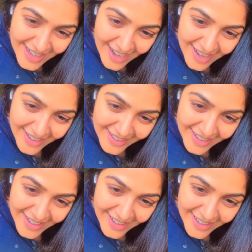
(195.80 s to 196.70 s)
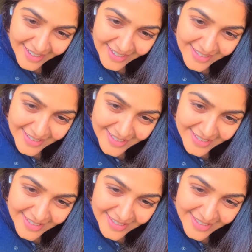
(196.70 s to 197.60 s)
hi
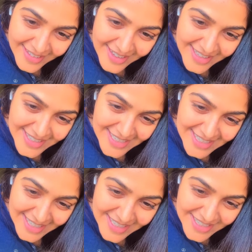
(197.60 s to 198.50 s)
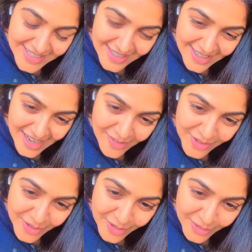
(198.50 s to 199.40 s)
Jai Sri Krishna how are
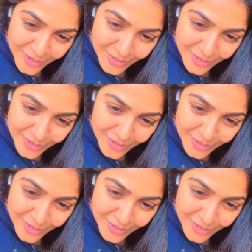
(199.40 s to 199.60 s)
you